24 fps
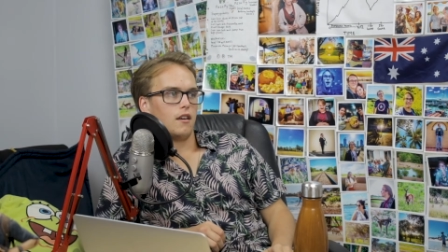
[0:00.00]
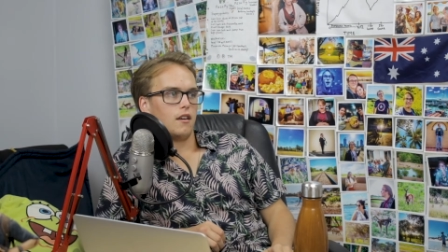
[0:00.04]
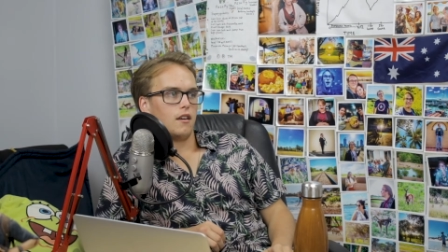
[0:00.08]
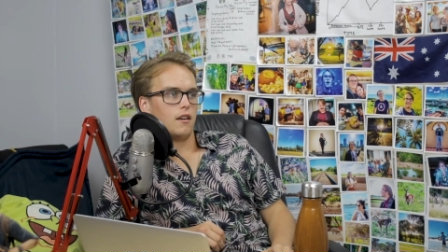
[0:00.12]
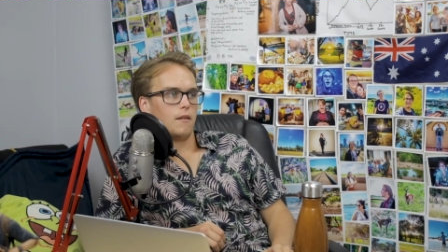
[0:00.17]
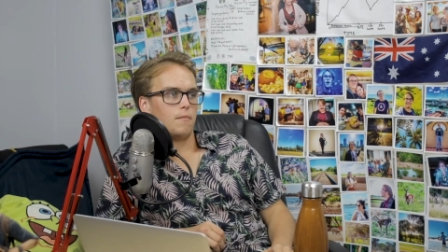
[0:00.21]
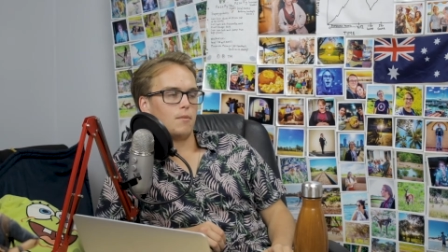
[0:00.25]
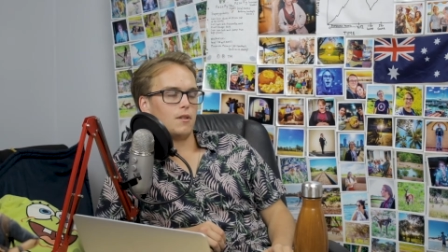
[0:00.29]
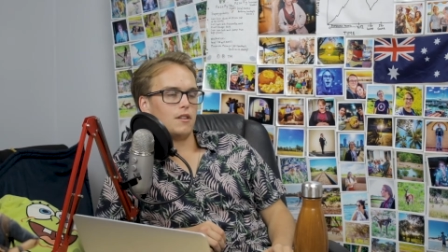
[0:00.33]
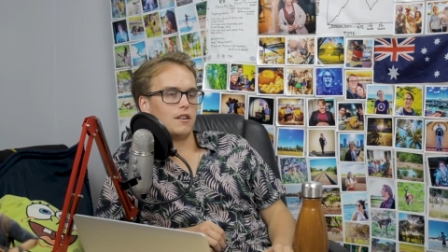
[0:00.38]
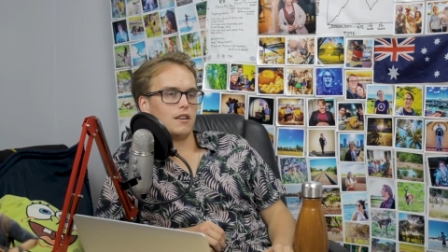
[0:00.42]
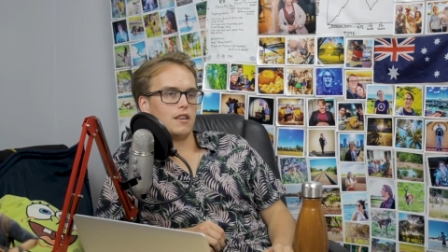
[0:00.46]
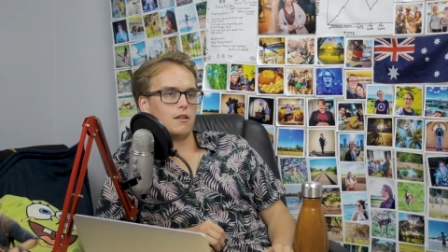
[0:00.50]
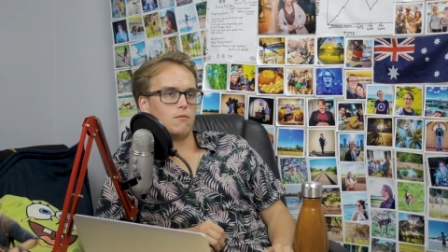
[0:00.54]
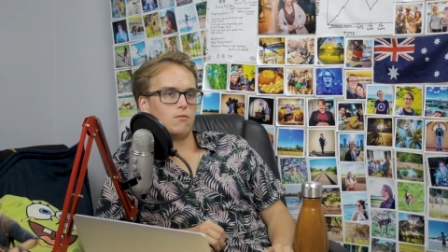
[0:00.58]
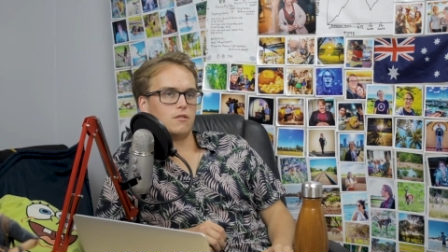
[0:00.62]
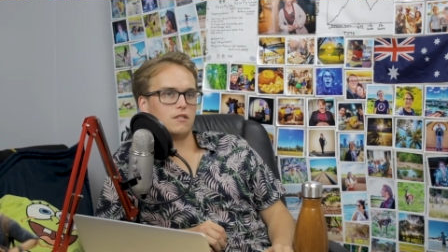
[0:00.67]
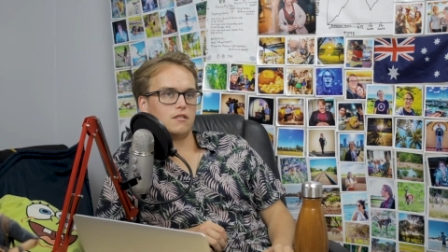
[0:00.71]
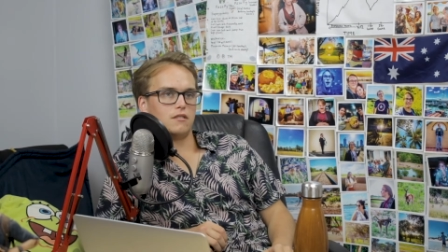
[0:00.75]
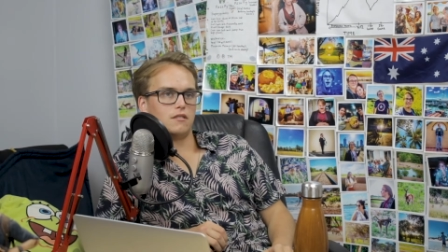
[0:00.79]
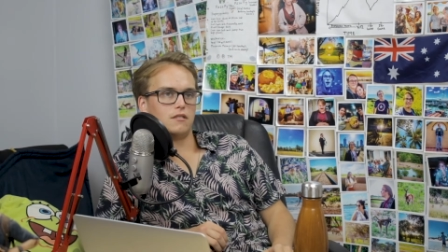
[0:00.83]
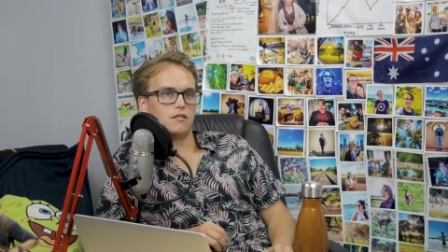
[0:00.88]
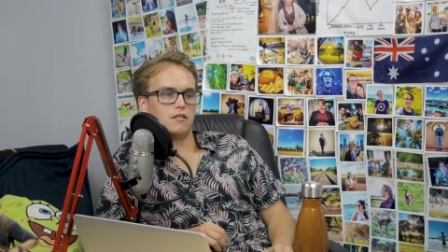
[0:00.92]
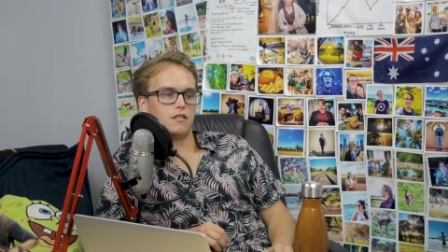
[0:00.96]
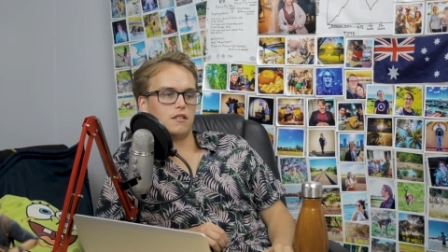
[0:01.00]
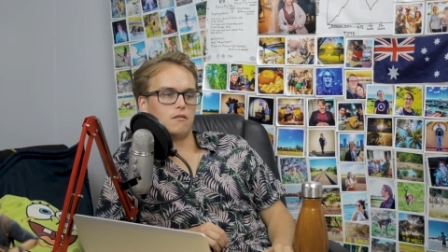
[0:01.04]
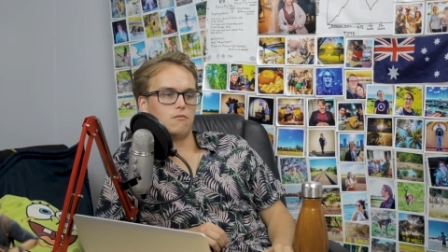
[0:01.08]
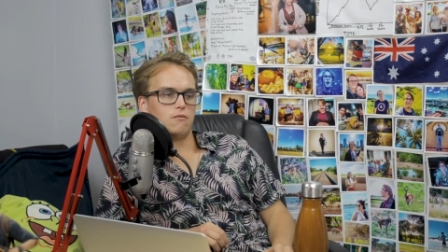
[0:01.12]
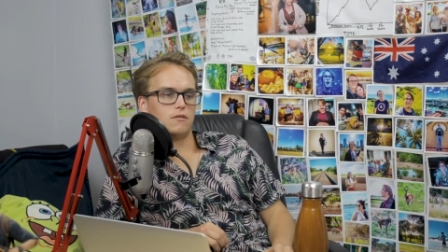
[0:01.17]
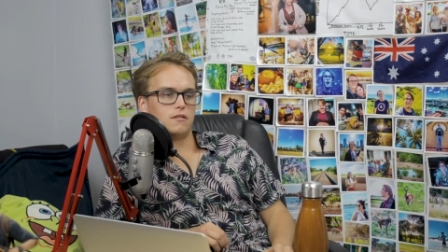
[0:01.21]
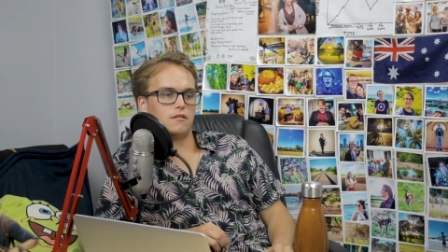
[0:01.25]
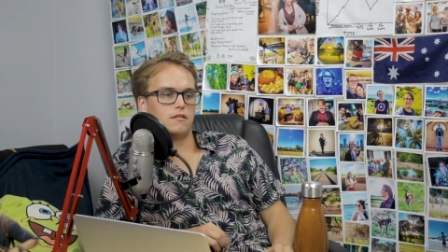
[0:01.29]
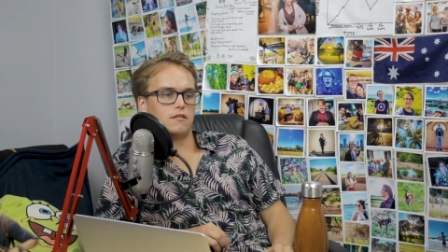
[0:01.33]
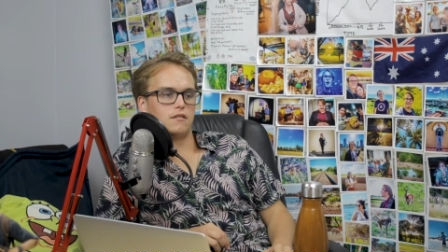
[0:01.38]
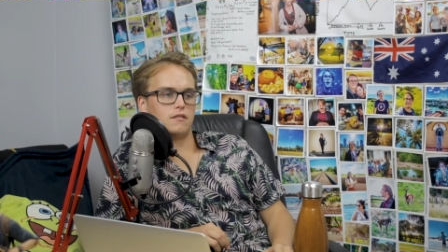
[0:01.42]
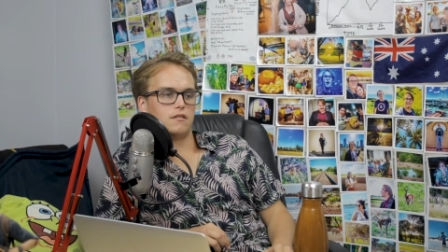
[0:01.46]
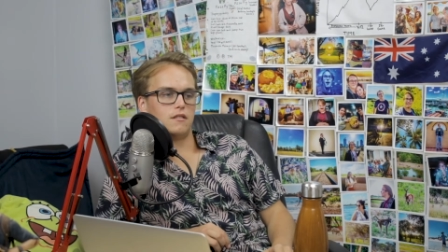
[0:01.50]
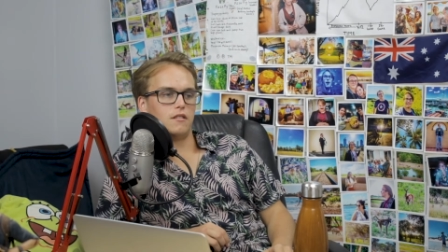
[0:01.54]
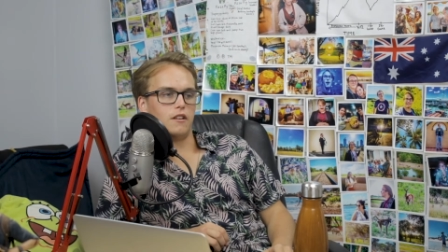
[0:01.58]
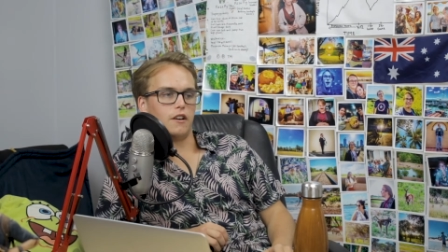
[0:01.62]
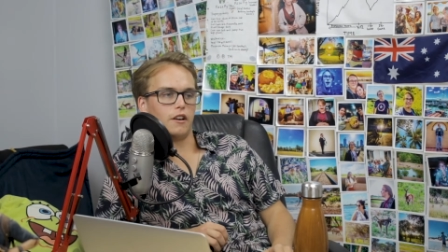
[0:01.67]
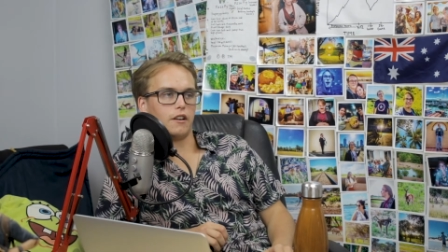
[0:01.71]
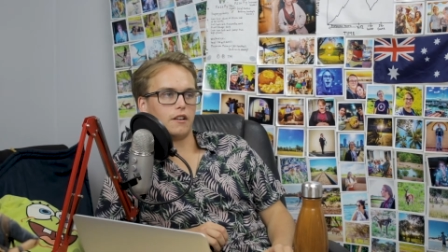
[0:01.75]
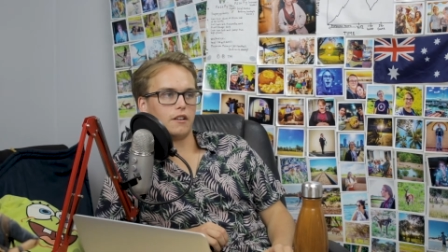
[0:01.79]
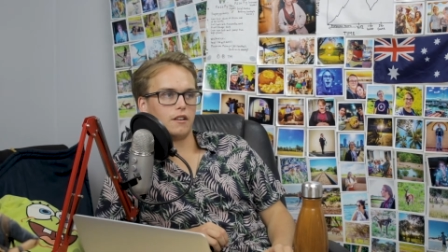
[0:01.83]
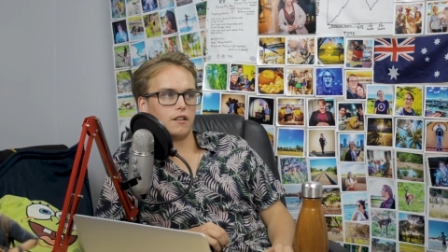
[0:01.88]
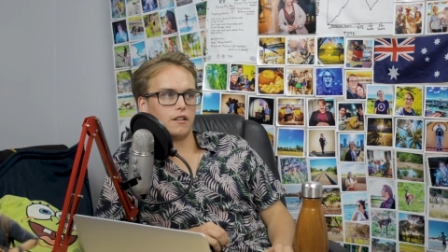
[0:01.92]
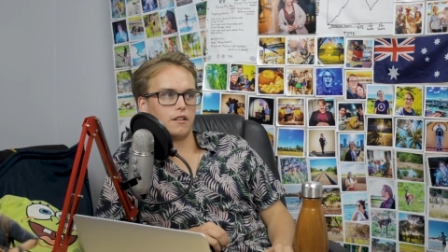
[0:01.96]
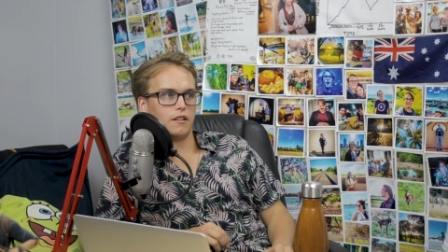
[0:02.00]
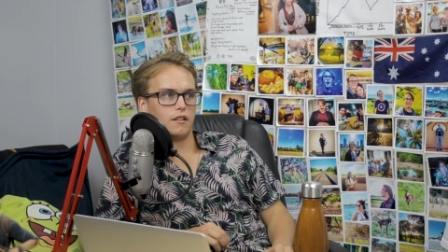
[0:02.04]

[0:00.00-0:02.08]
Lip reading: but look, it was look.